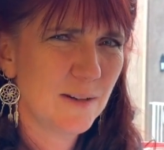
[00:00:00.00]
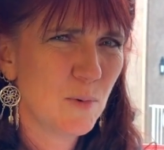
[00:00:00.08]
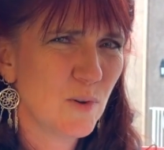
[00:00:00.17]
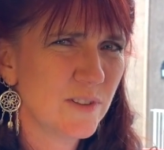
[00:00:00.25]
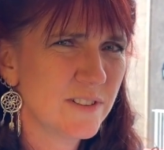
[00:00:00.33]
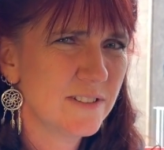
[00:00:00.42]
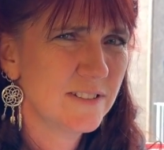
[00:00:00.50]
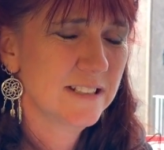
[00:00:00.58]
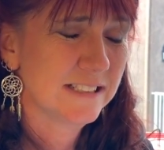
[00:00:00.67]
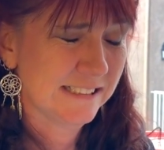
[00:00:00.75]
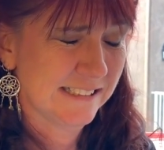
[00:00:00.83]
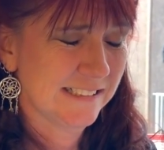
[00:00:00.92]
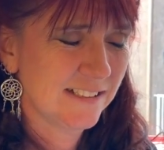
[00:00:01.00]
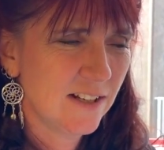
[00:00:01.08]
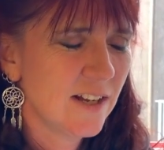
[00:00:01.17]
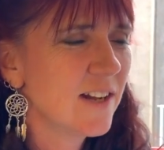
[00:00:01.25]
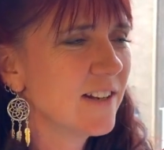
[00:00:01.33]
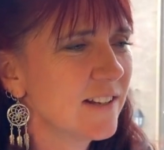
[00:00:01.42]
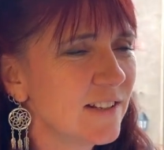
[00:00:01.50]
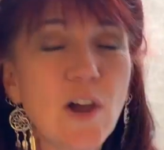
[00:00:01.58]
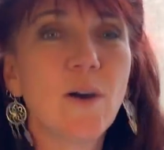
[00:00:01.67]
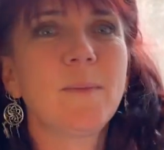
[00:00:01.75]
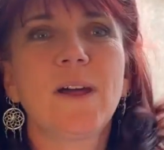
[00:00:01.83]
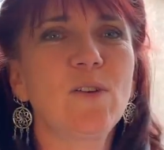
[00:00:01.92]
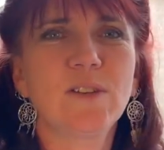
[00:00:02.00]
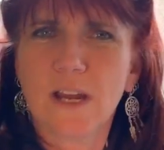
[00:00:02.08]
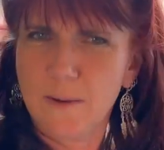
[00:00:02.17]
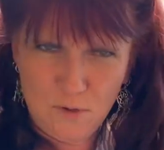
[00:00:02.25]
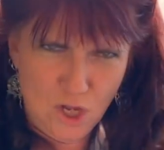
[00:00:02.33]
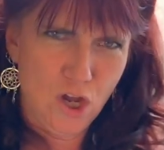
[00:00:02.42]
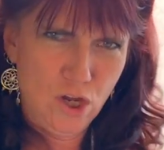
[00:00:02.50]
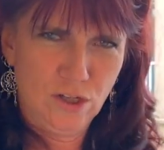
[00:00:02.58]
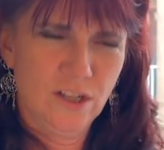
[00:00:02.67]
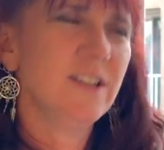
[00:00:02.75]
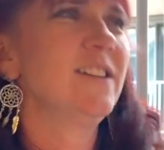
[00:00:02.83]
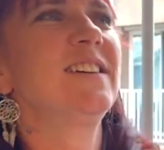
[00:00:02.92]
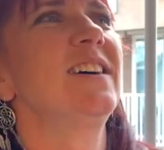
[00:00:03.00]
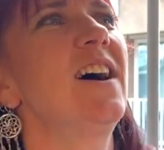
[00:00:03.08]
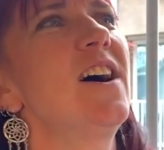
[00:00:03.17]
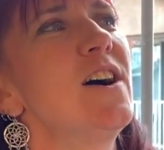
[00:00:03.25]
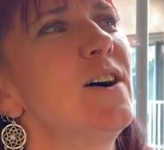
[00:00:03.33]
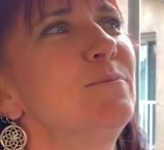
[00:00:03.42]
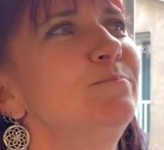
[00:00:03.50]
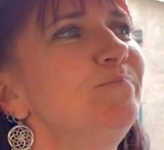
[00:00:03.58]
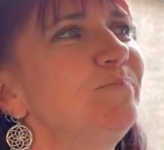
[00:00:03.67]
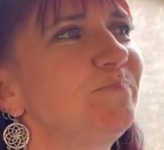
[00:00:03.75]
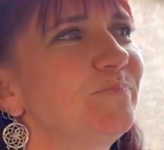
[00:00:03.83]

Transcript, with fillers: I'm old. No, I'm not old. I'm young. Um.